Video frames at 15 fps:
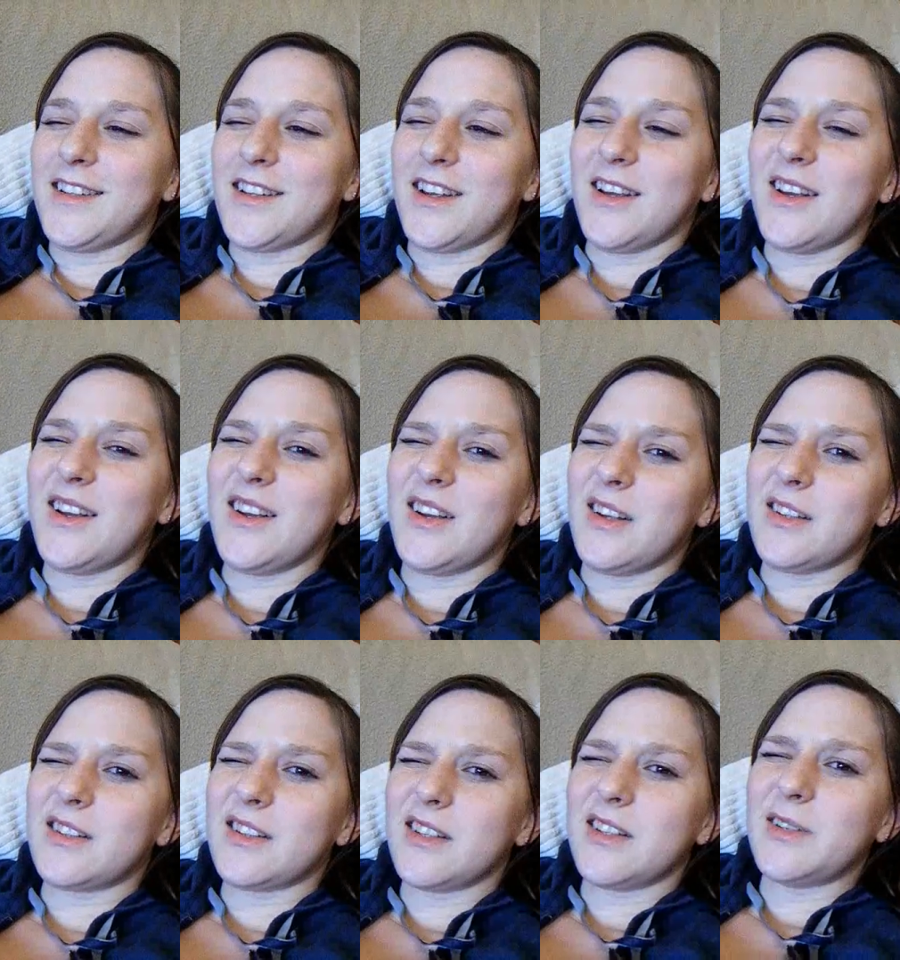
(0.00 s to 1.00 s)
So
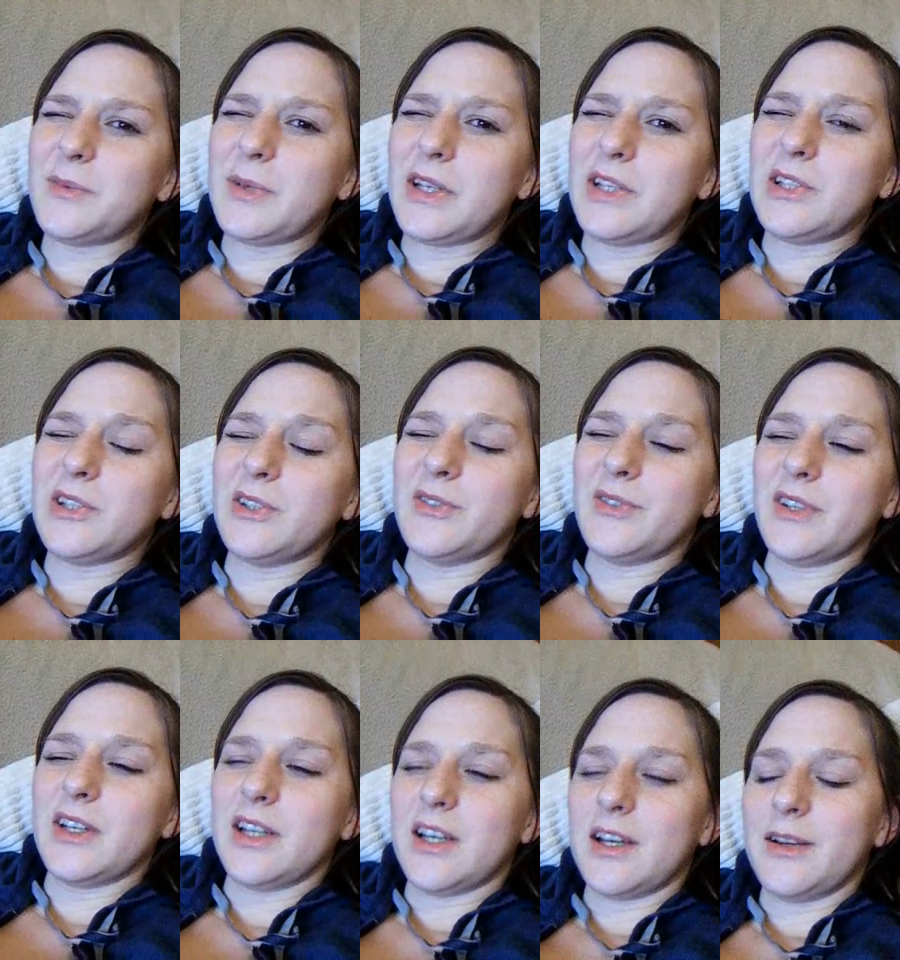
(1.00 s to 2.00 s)
it's gonna be a short
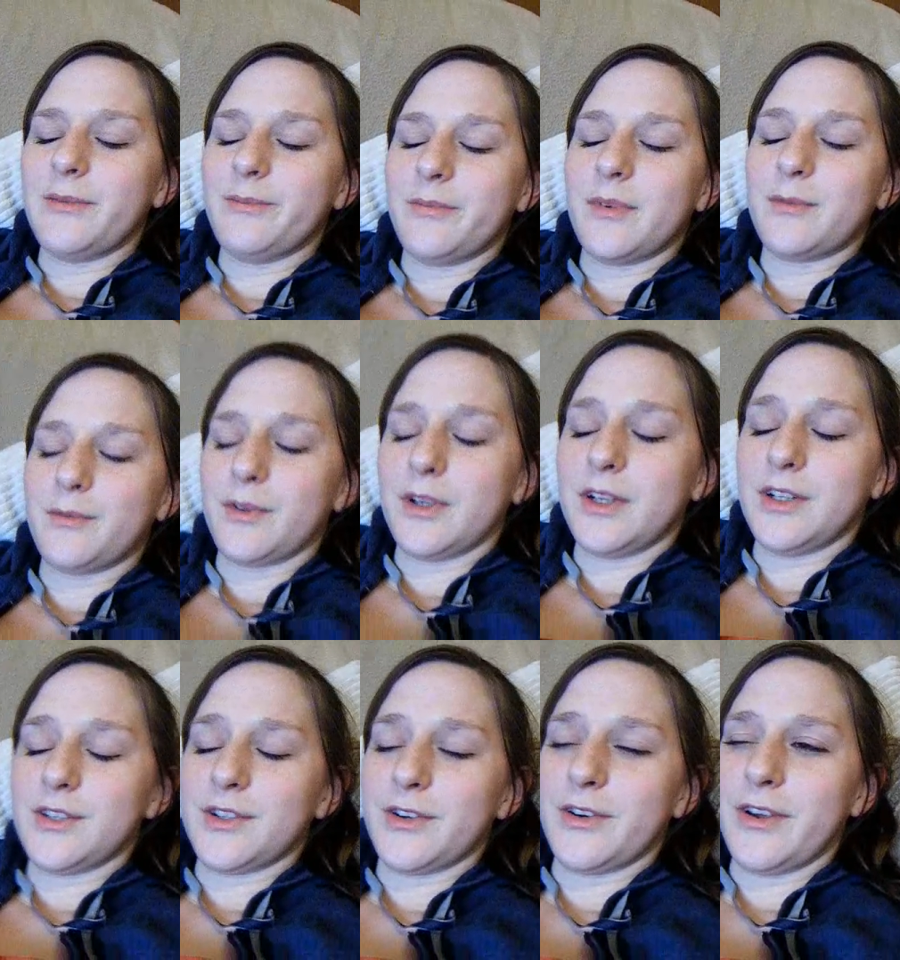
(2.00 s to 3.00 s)
video. I'm really
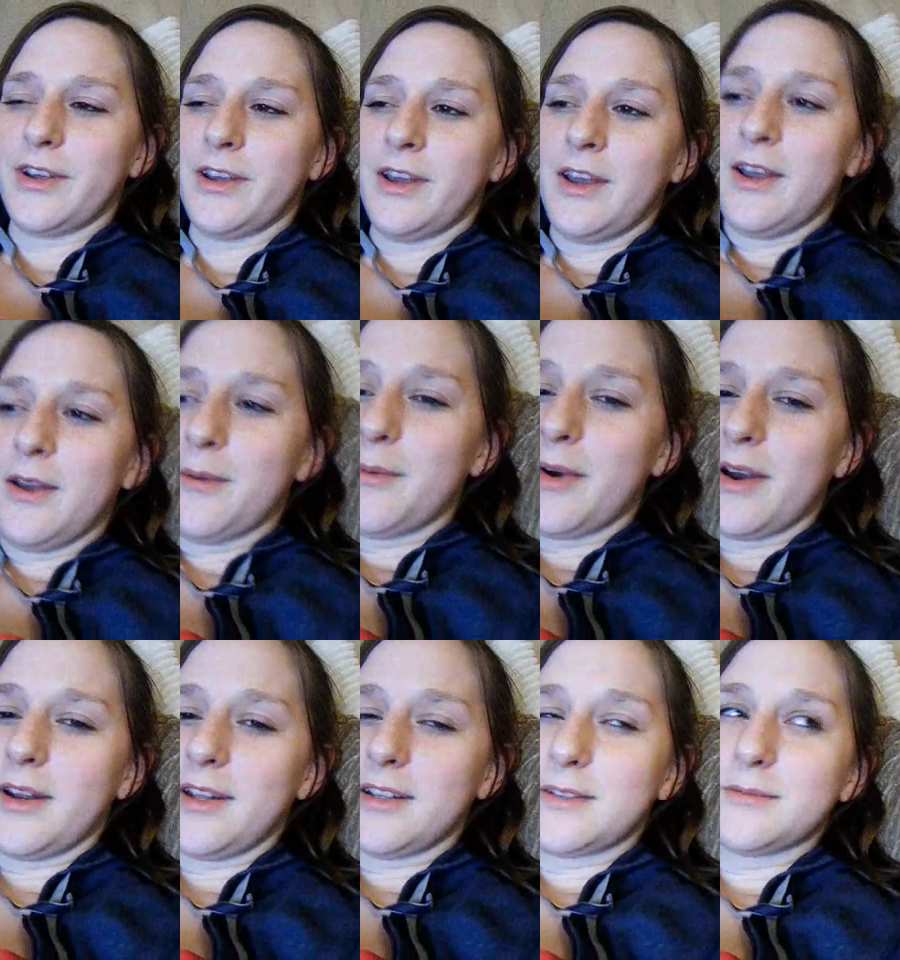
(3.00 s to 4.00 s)
sorry, but
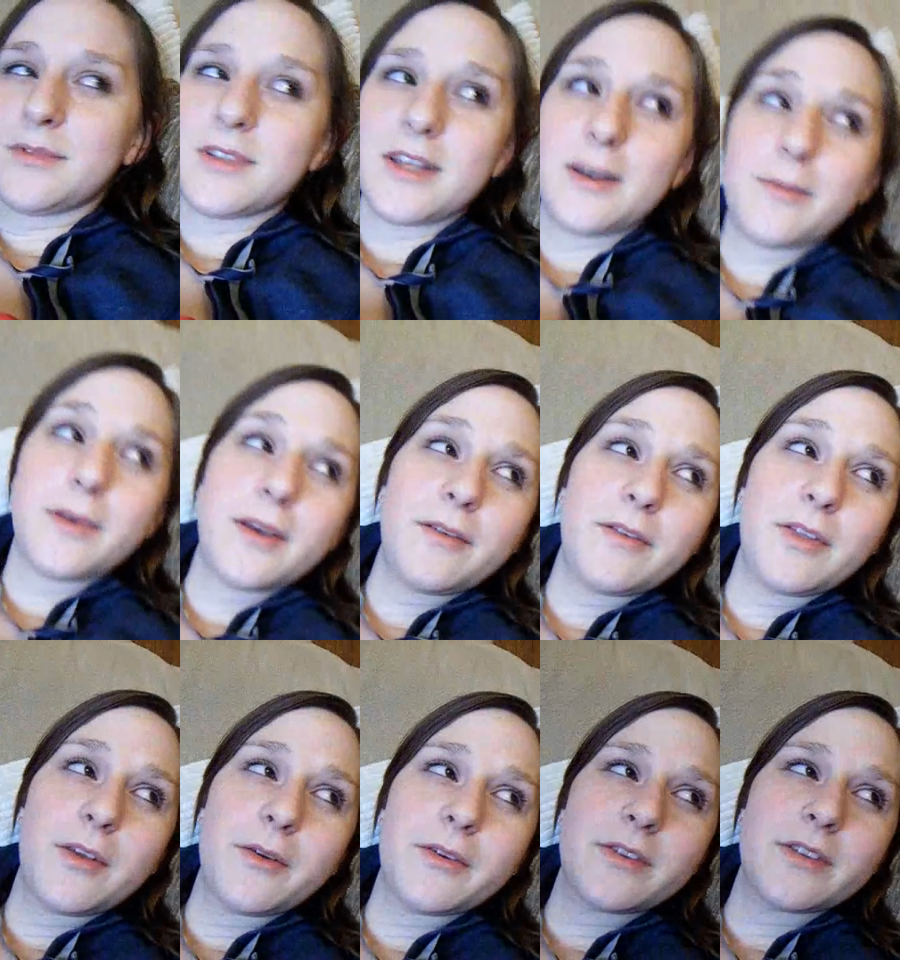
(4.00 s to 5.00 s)
I need some sleep.
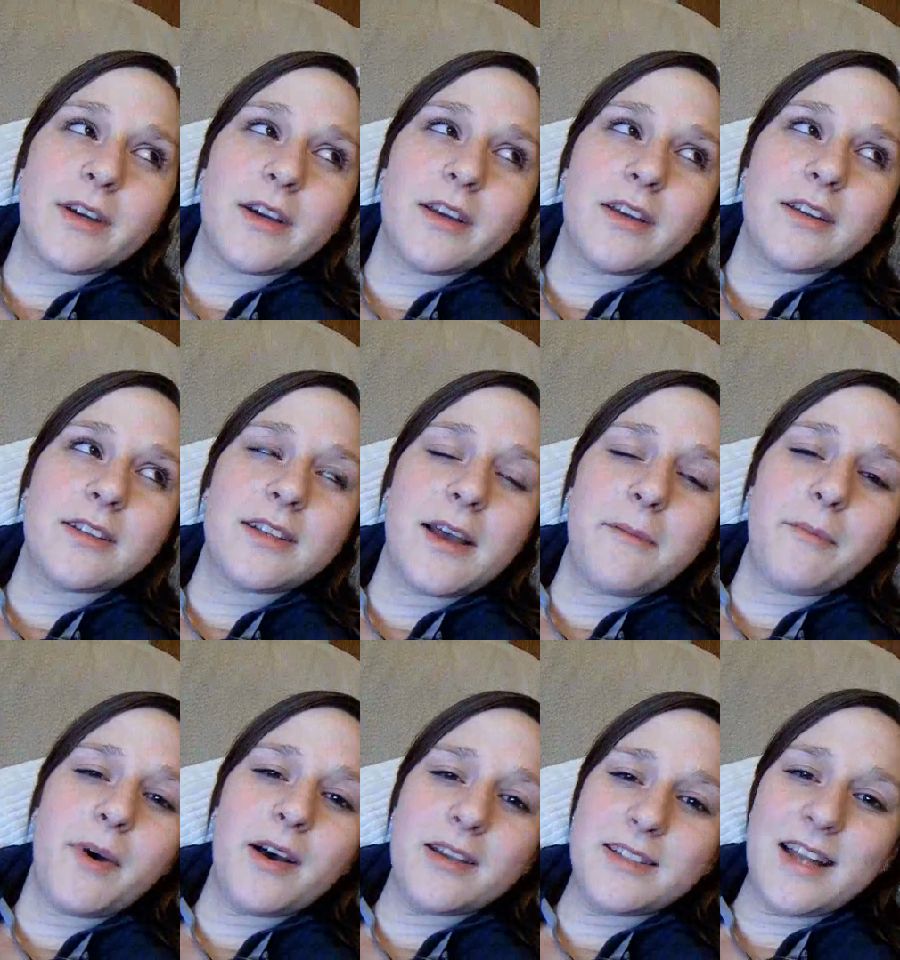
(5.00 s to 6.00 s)
Even though it's like
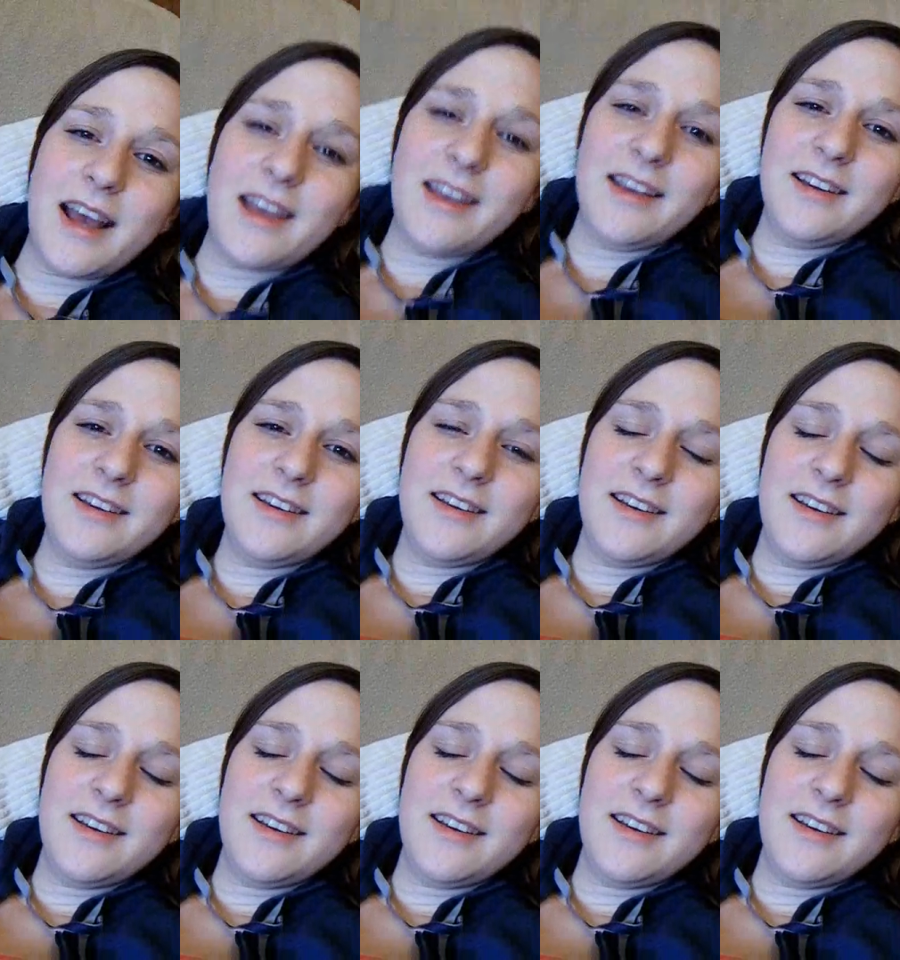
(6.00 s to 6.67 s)
8:10.